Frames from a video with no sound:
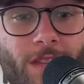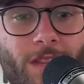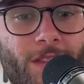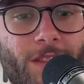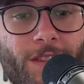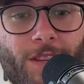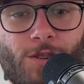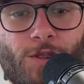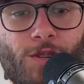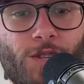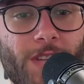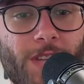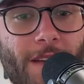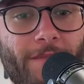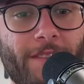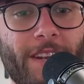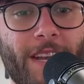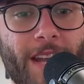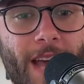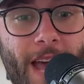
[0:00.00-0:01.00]
they're
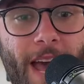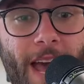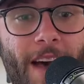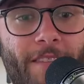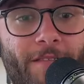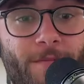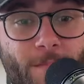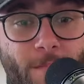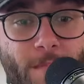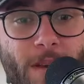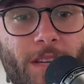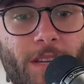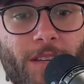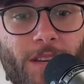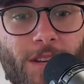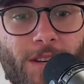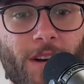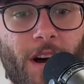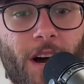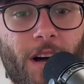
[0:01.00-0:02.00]
$7.5
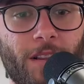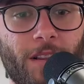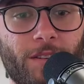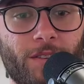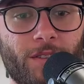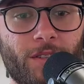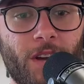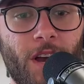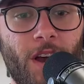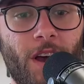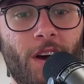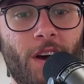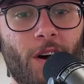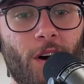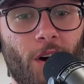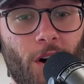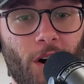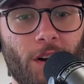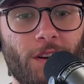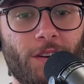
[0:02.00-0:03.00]
million
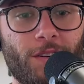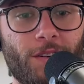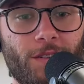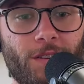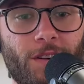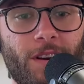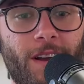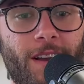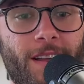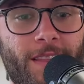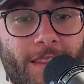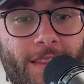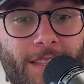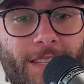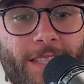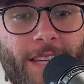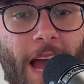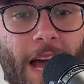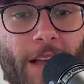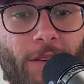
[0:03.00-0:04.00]
under the
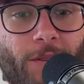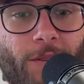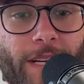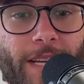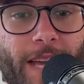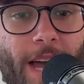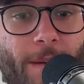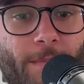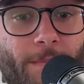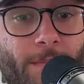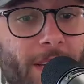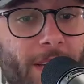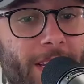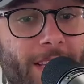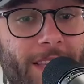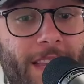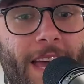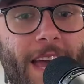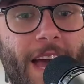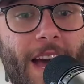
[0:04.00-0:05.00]
salary cap,
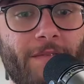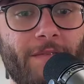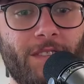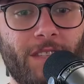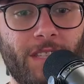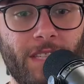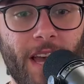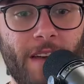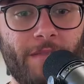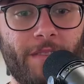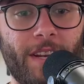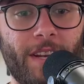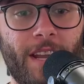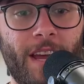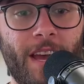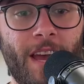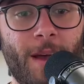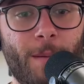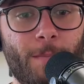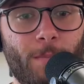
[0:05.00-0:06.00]
meaning they have
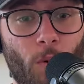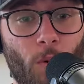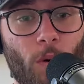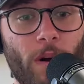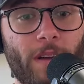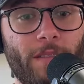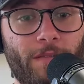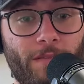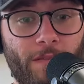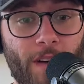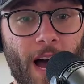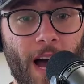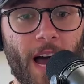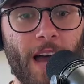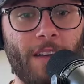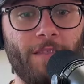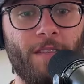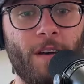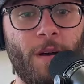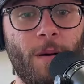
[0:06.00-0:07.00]

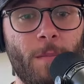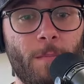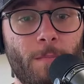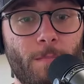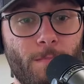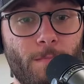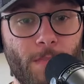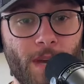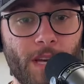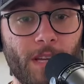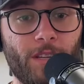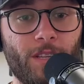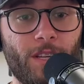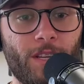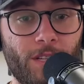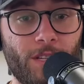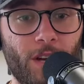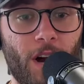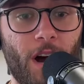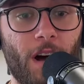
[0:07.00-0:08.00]
$7.5
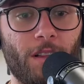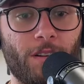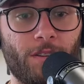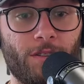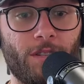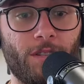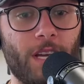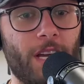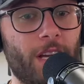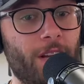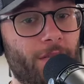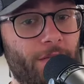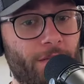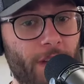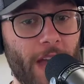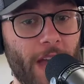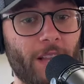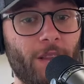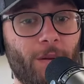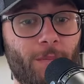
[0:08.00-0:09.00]
million in
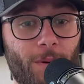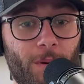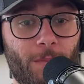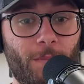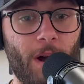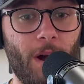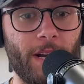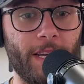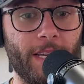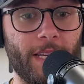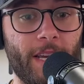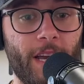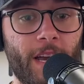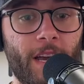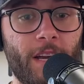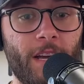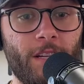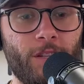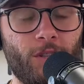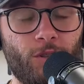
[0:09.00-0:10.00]
available money
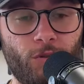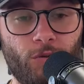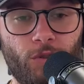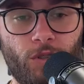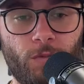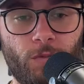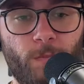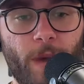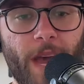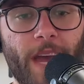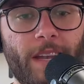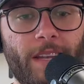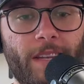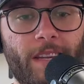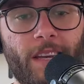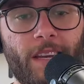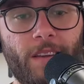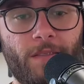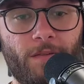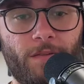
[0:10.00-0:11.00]
to spend
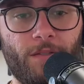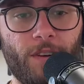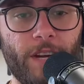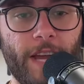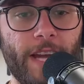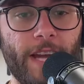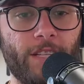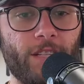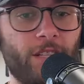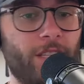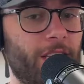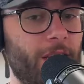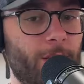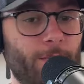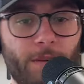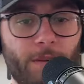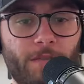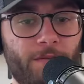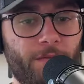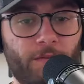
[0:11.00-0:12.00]
in free agency
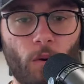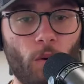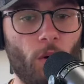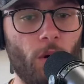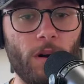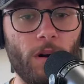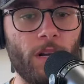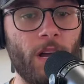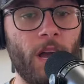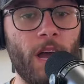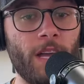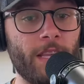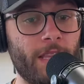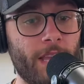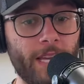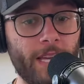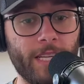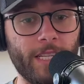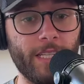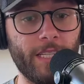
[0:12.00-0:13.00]
before
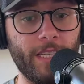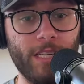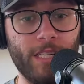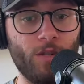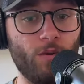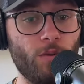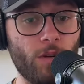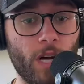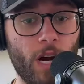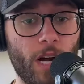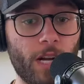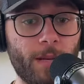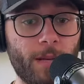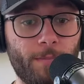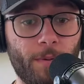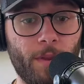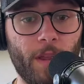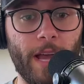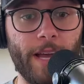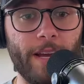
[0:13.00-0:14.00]
they continue cutting
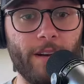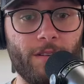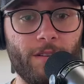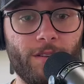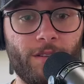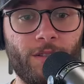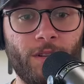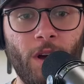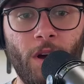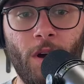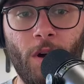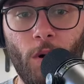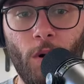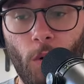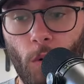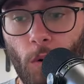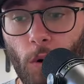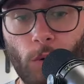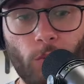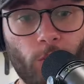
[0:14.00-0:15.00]
players
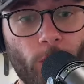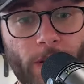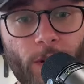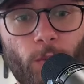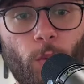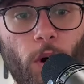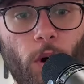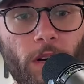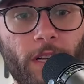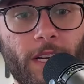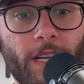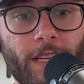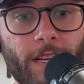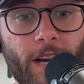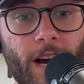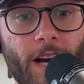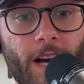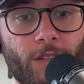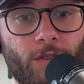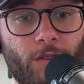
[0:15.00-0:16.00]
or reworking
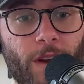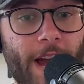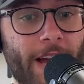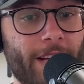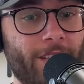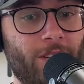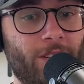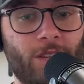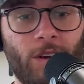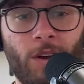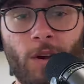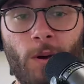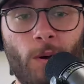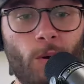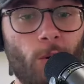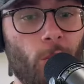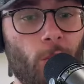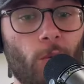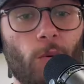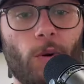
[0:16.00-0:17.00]
contracts
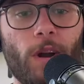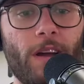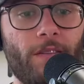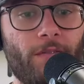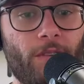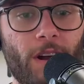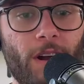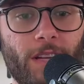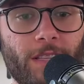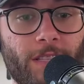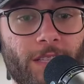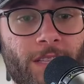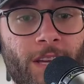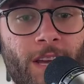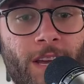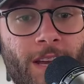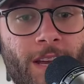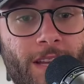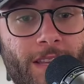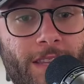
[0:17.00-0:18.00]
or whatever else
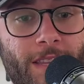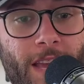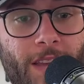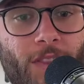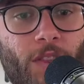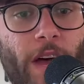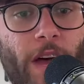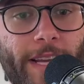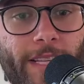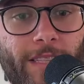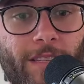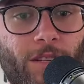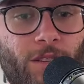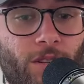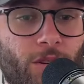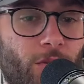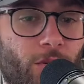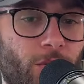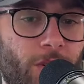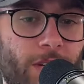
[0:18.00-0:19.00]
they'd like to
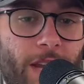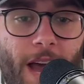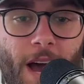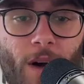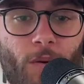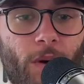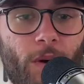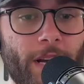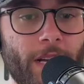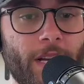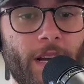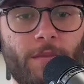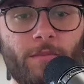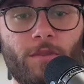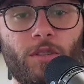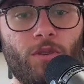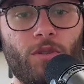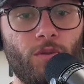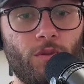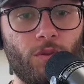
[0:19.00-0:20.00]
do. Now, when it
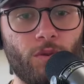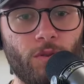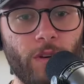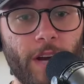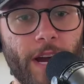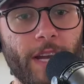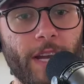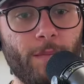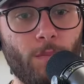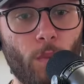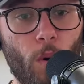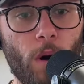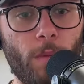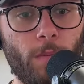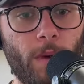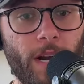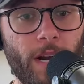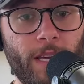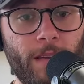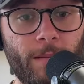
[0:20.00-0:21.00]
comes to creating more
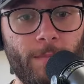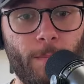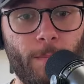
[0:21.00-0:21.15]
money,